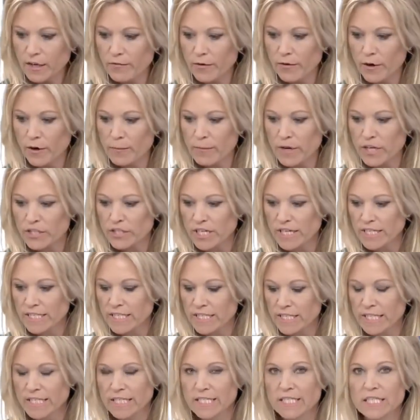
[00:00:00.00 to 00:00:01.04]
Thank you very much
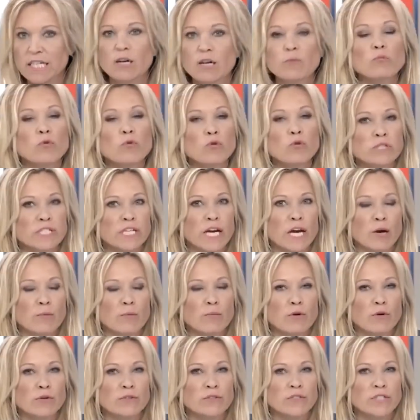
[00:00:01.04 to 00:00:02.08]
indeed. More to
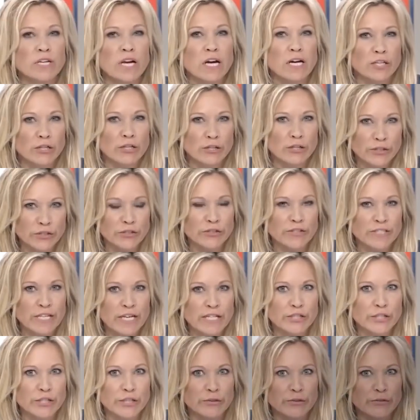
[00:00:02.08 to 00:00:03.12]
come on Sky News. Do
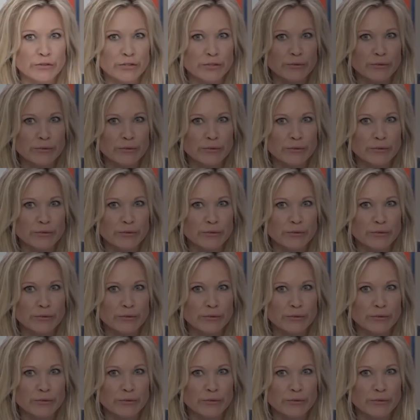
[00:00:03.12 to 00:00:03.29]
stay